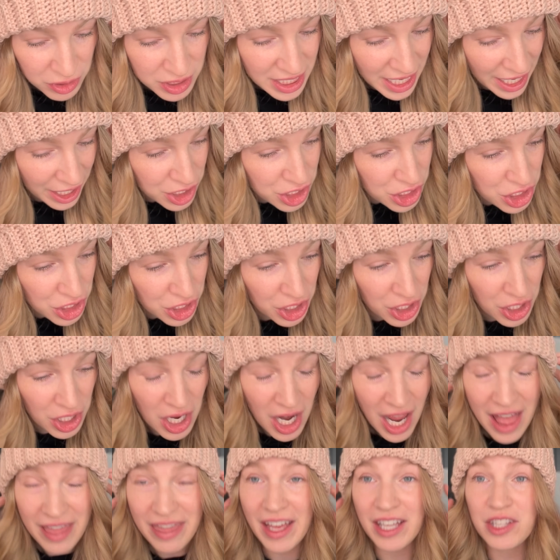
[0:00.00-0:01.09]
texture
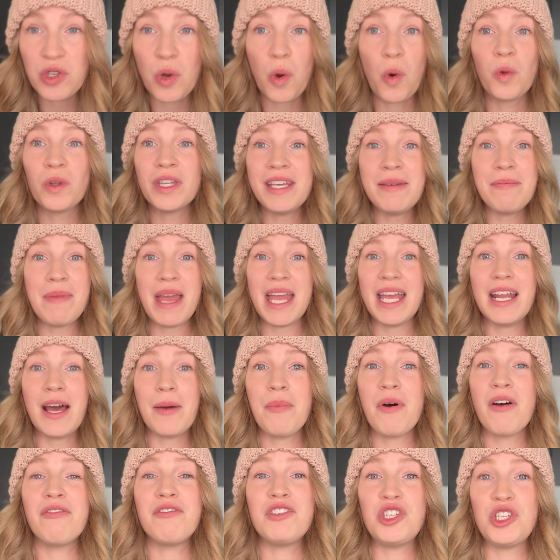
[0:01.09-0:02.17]
that's only made up
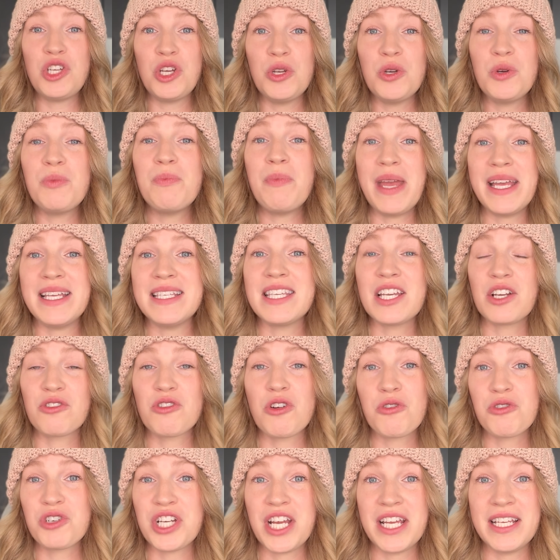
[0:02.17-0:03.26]
of 2 basic
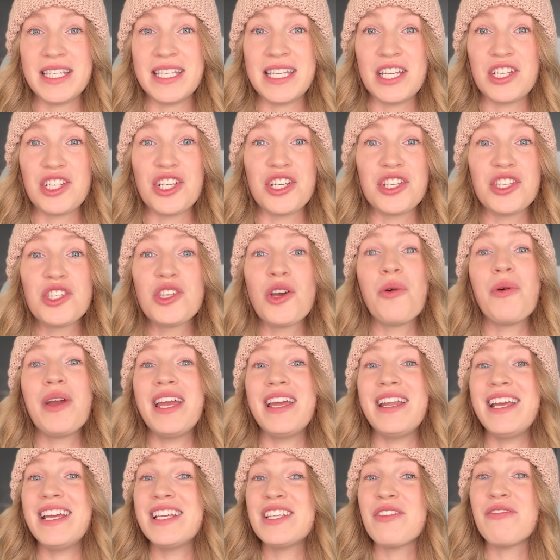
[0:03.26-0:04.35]
crochet stitches. So
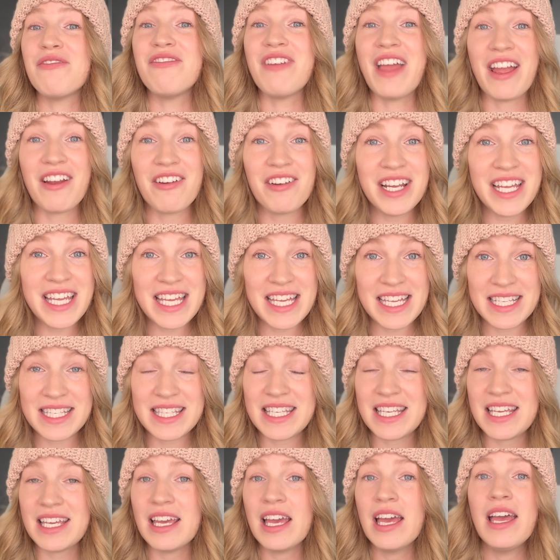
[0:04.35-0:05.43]
it is very
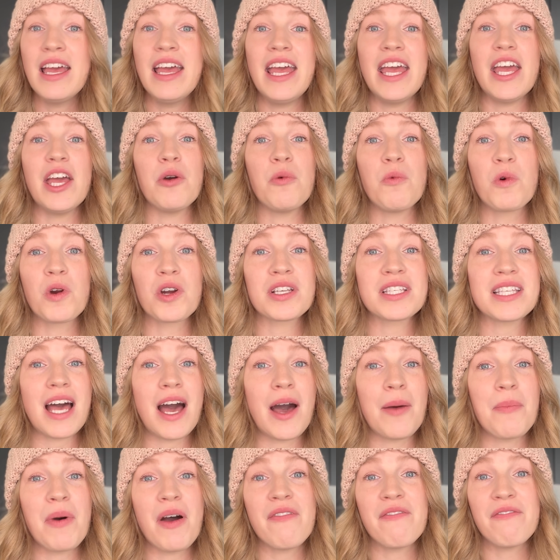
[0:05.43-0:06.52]
easy. It works
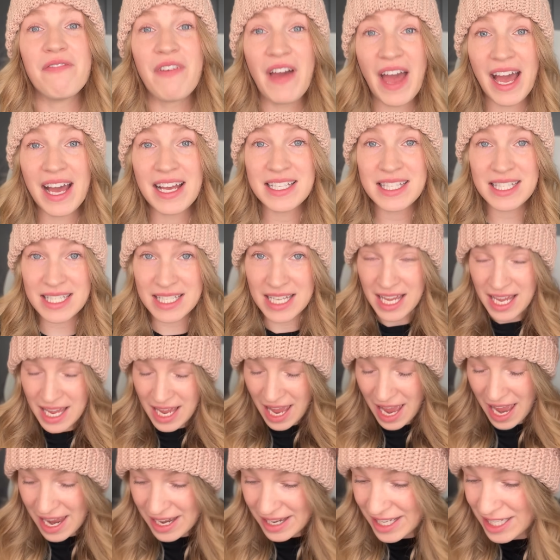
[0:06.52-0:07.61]
up fast
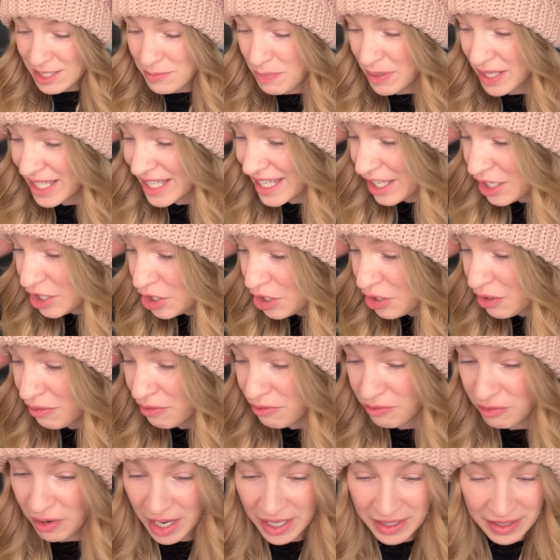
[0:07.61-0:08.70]
and it's beginner
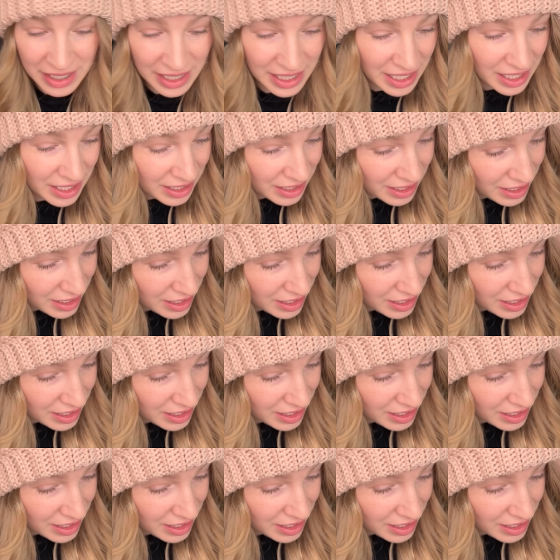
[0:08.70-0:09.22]
friendly.